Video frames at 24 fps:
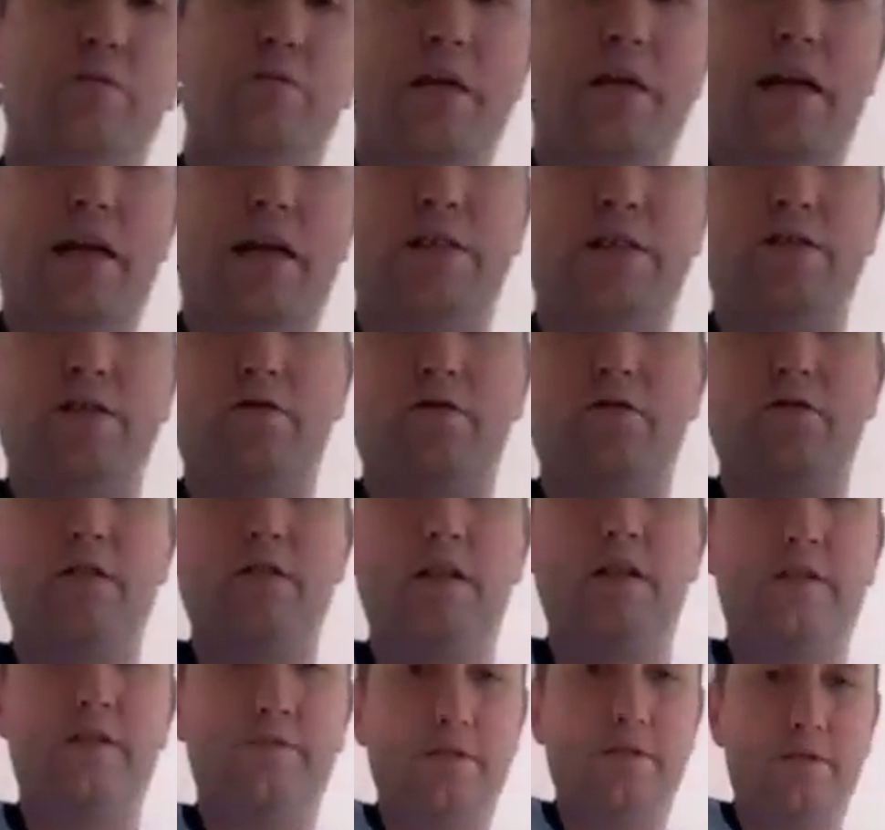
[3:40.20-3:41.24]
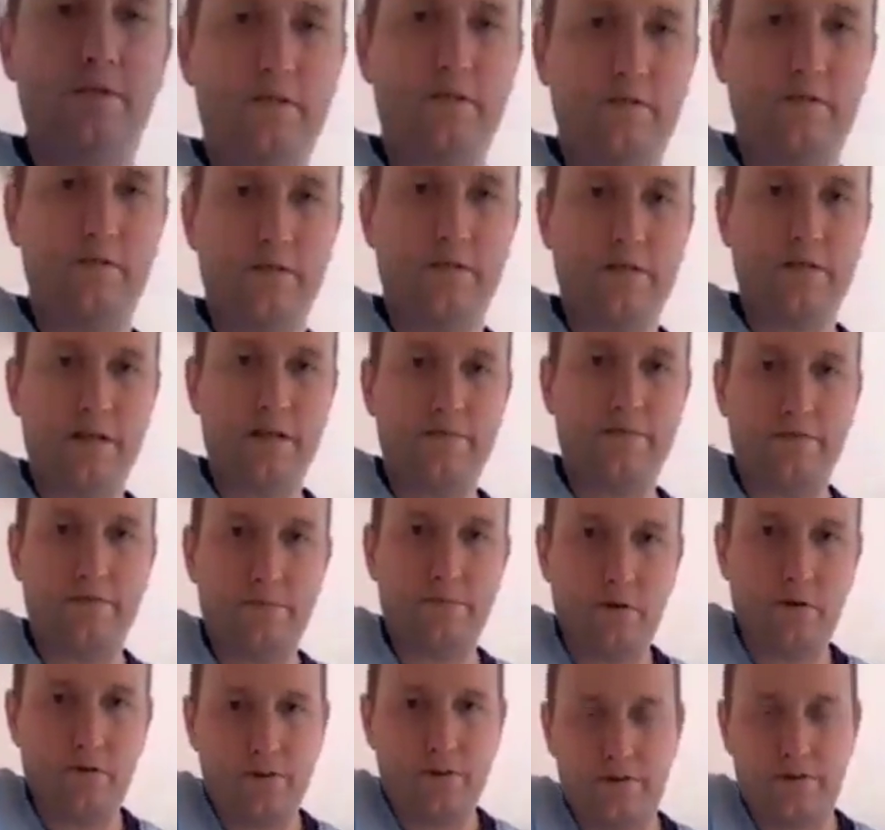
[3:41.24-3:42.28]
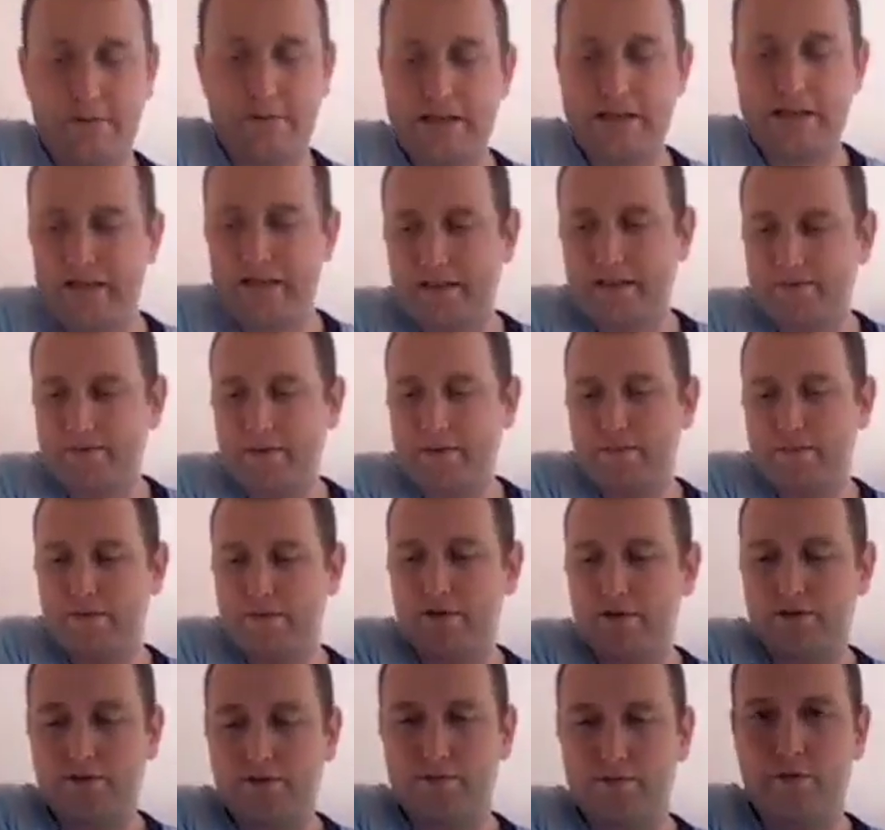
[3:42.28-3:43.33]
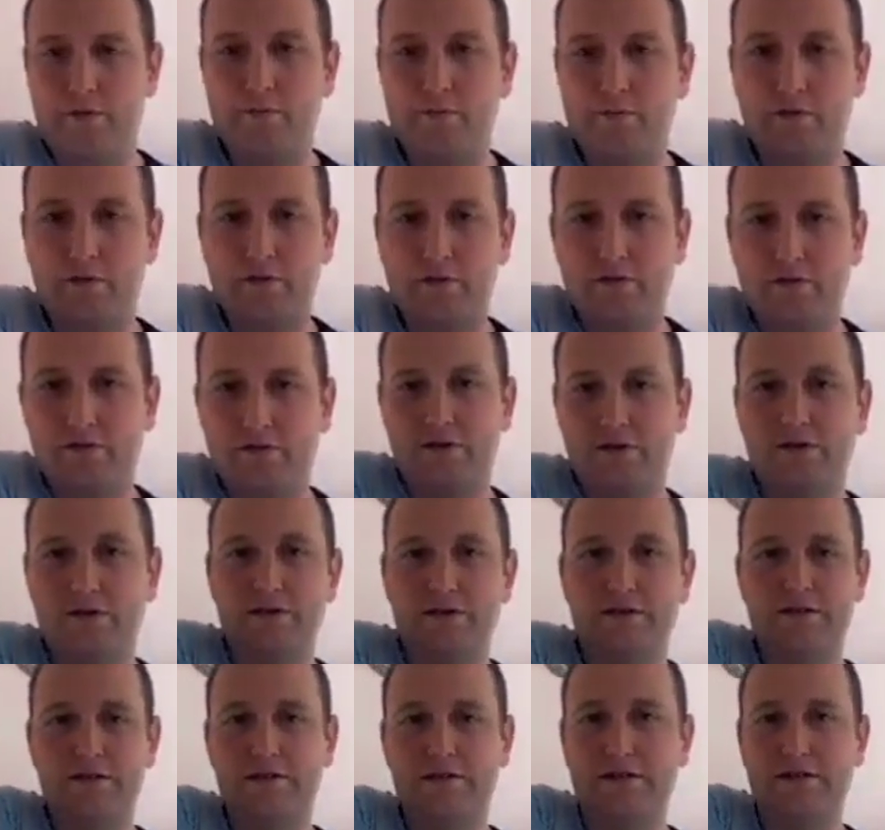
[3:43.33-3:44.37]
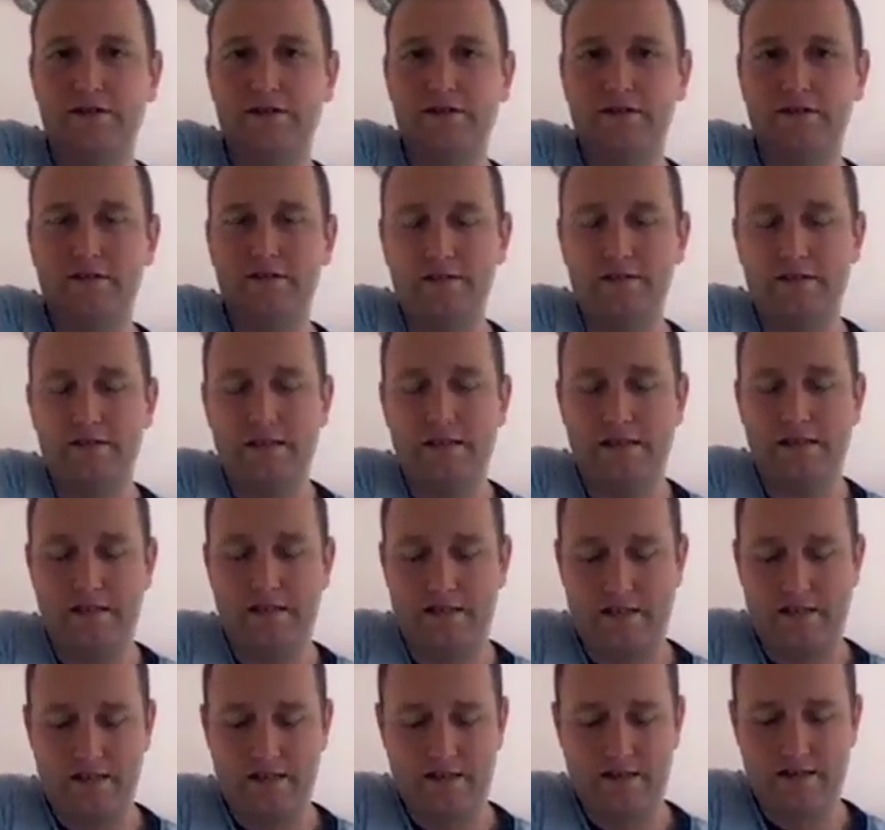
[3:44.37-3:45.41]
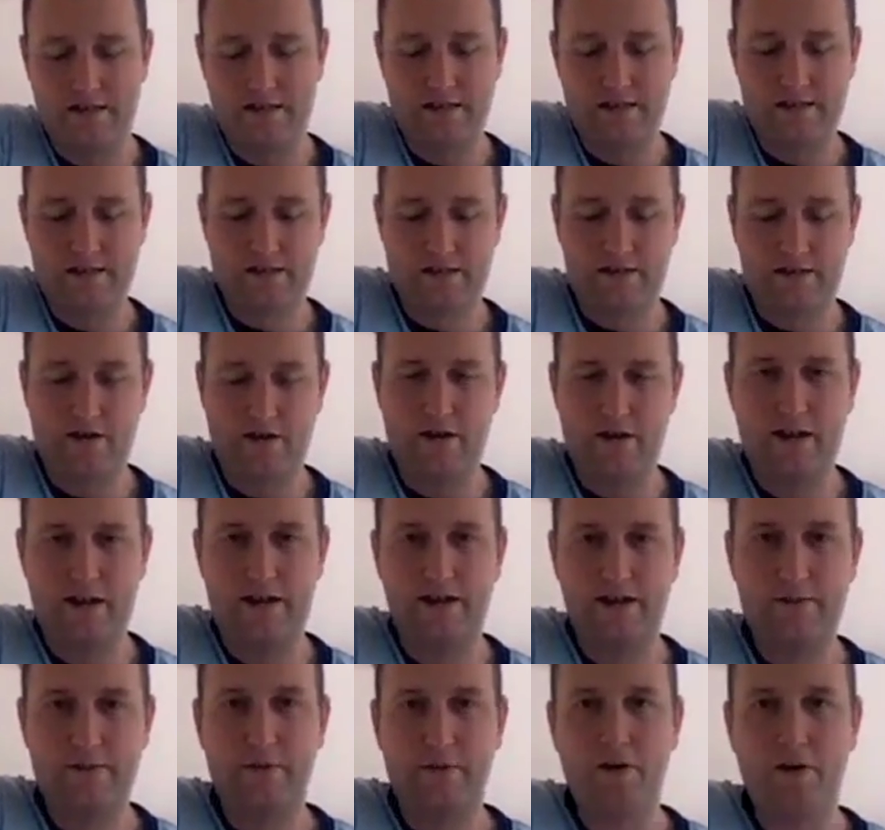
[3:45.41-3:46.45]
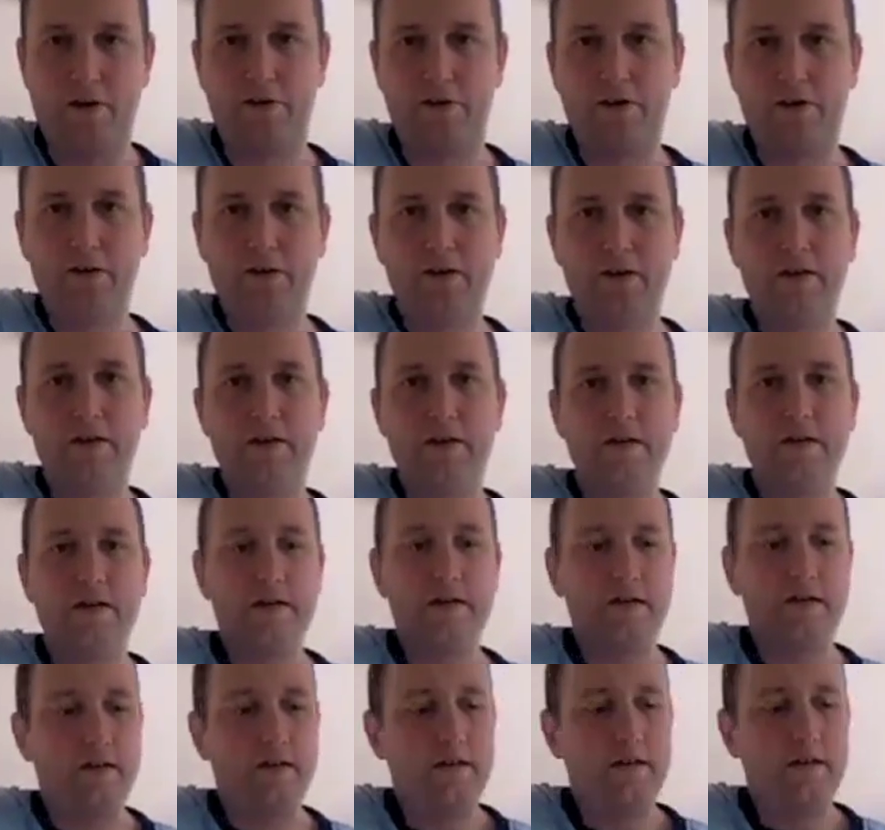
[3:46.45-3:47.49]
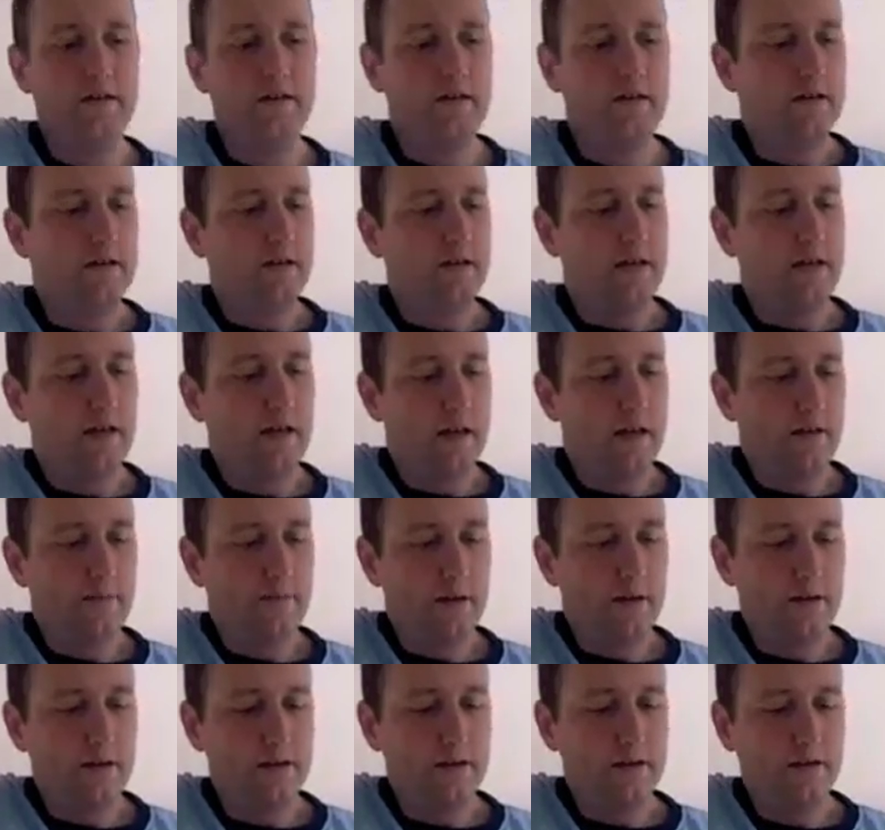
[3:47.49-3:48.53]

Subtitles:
up, guys, so you'll have to bear with me a little bit because I'm on my crutches. That's how I get about. But